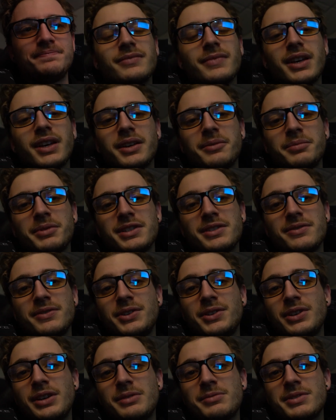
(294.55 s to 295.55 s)
I played some
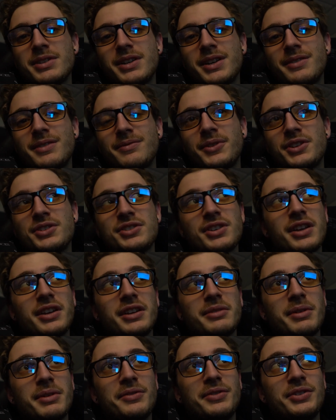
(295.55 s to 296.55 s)
video games tonight, finished editing
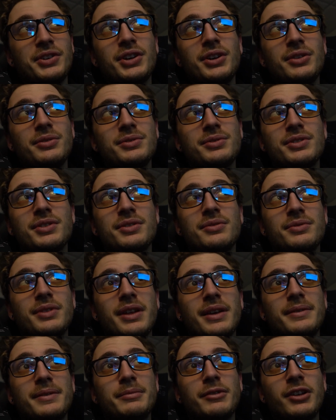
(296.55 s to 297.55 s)
my video, so
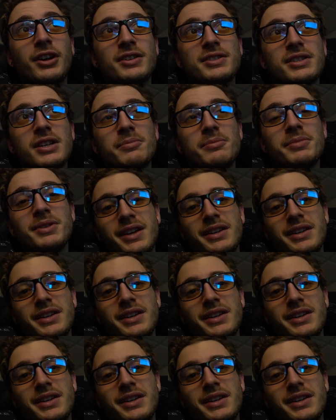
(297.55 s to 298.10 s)
that vlog's up.